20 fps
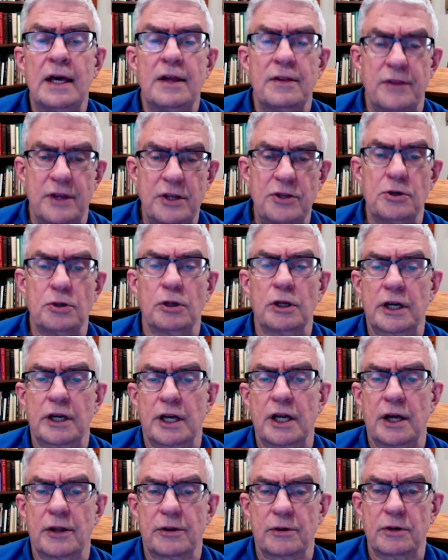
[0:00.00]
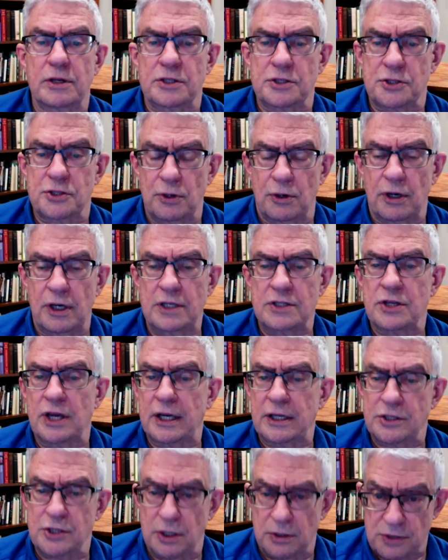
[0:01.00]
Then you look at other historians
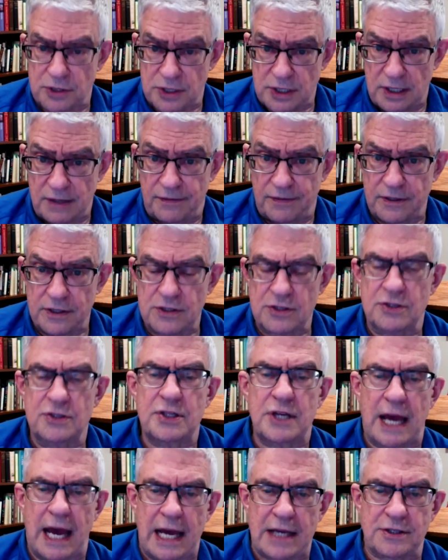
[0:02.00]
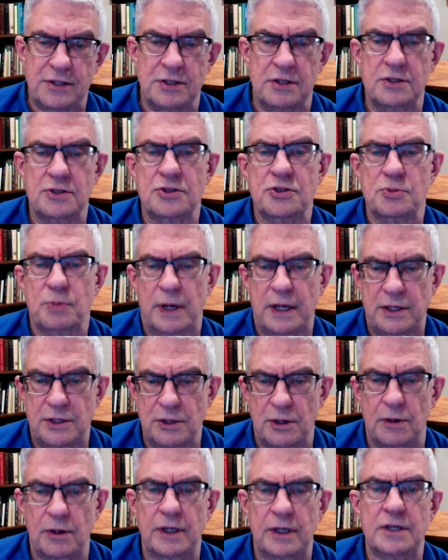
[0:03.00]
like Josephus, Tacitus,
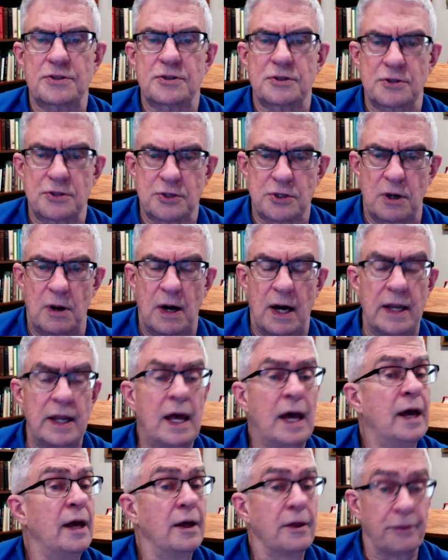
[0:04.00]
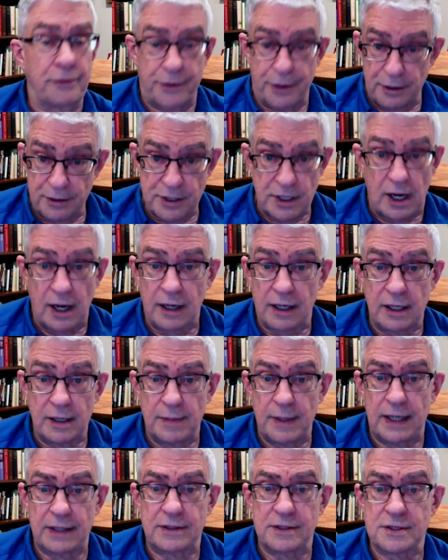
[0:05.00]
Suetonius, and so on. They're talking
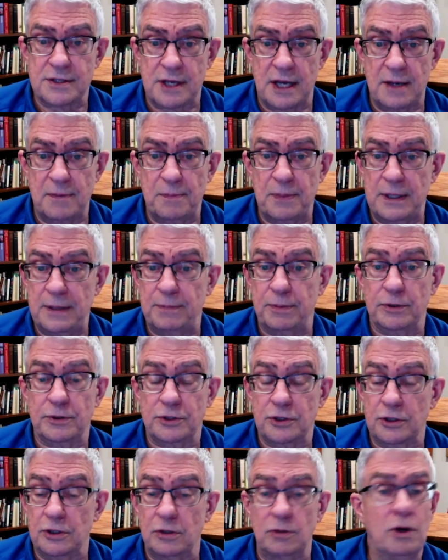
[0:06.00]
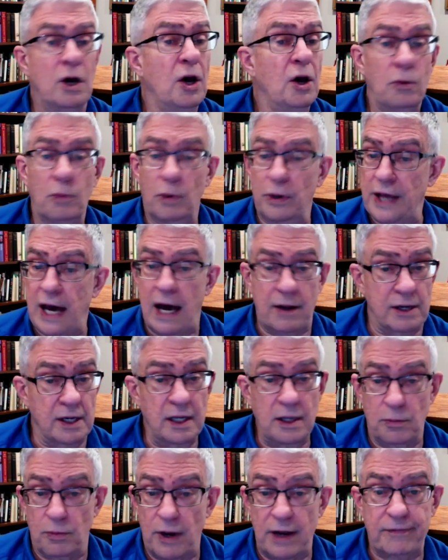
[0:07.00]
about the same people too, without
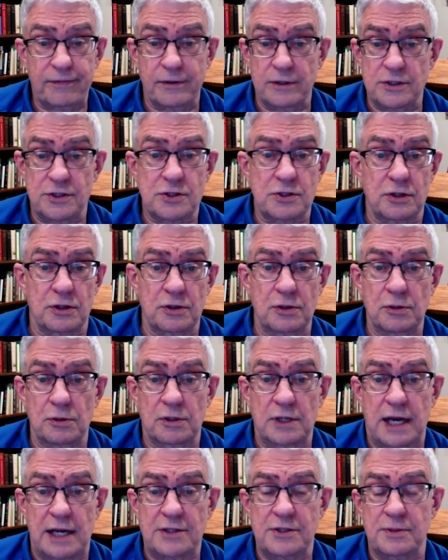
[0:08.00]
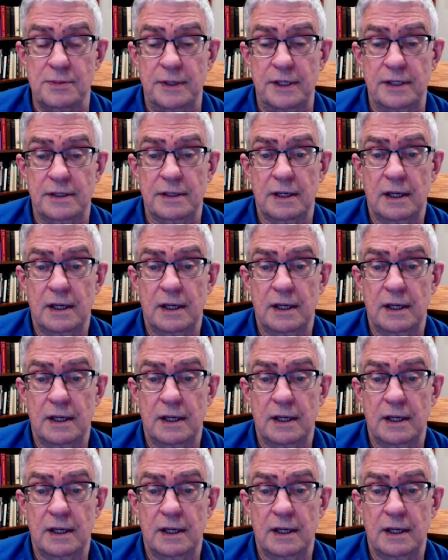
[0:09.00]
any reference to the New Testament.